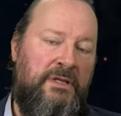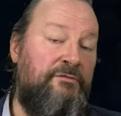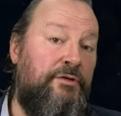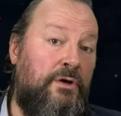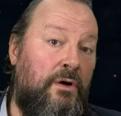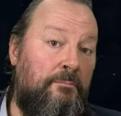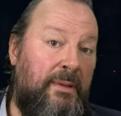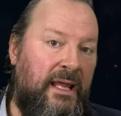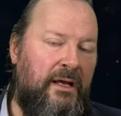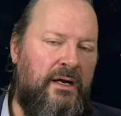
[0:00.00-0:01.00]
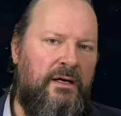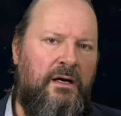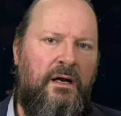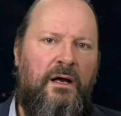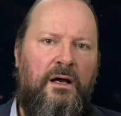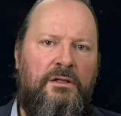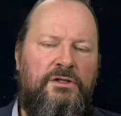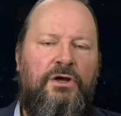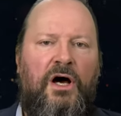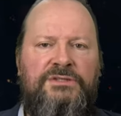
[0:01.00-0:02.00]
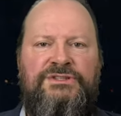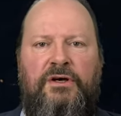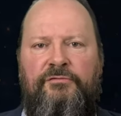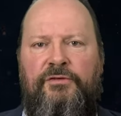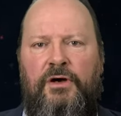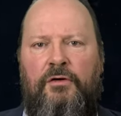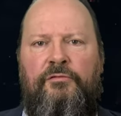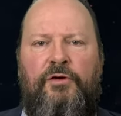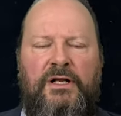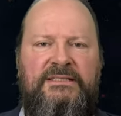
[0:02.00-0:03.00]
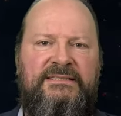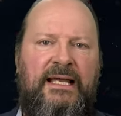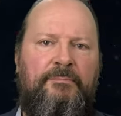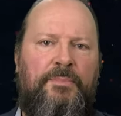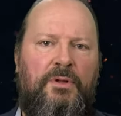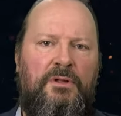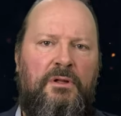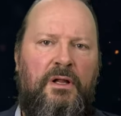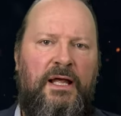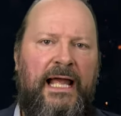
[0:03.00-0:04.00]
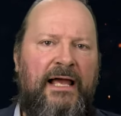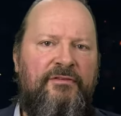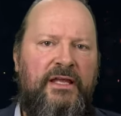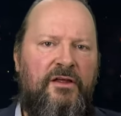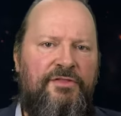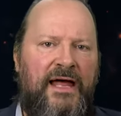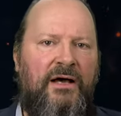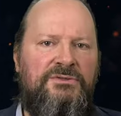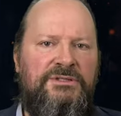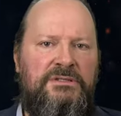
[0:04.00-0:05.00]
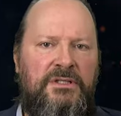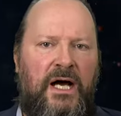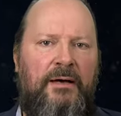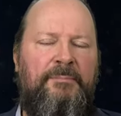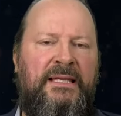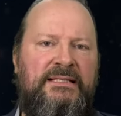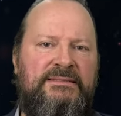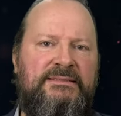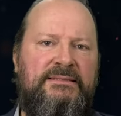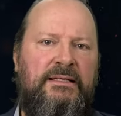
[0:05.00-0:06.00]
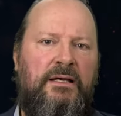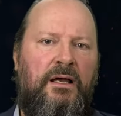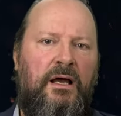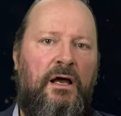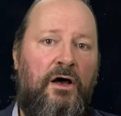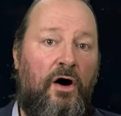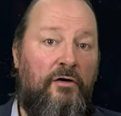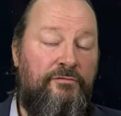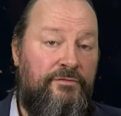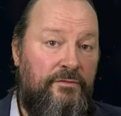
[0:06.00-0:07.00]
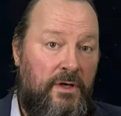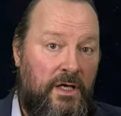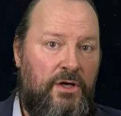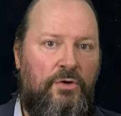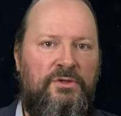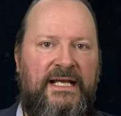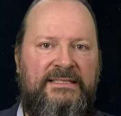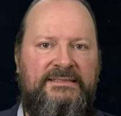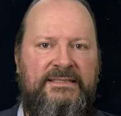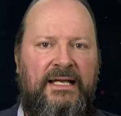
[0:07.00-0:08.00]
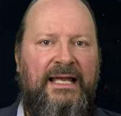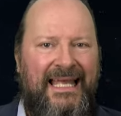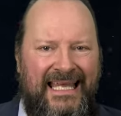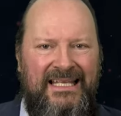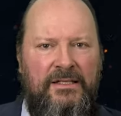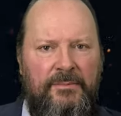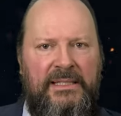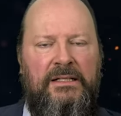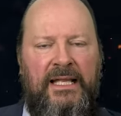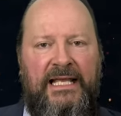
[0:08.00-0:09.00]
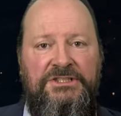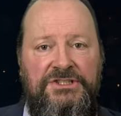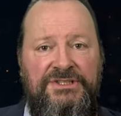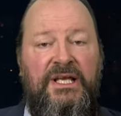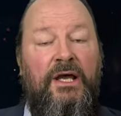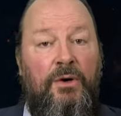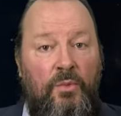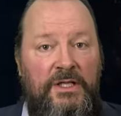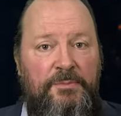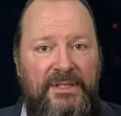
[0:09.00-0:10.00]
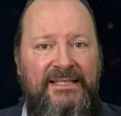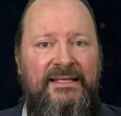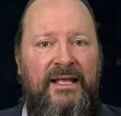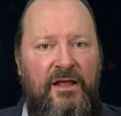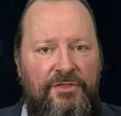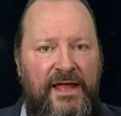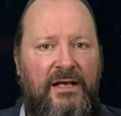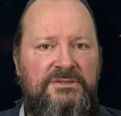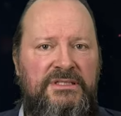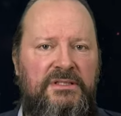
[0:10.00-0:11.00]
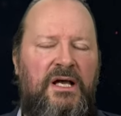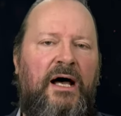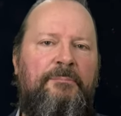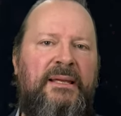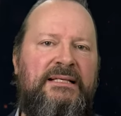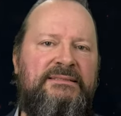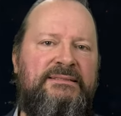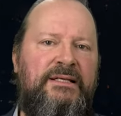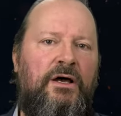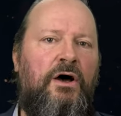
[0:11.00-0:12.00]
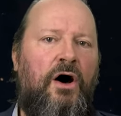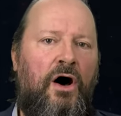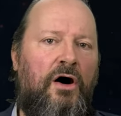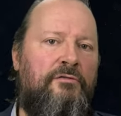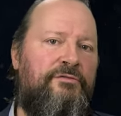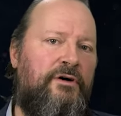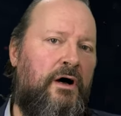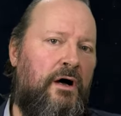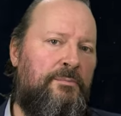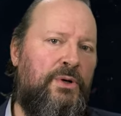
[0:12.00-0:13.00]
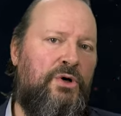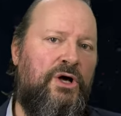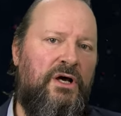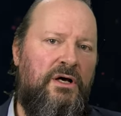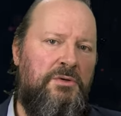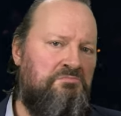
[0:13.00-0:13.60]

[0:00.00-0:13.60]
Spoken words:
If you compare the cost of, for example, having 1,000 copies of a codex in the Middle Ages with printing 1,000 copies of a book,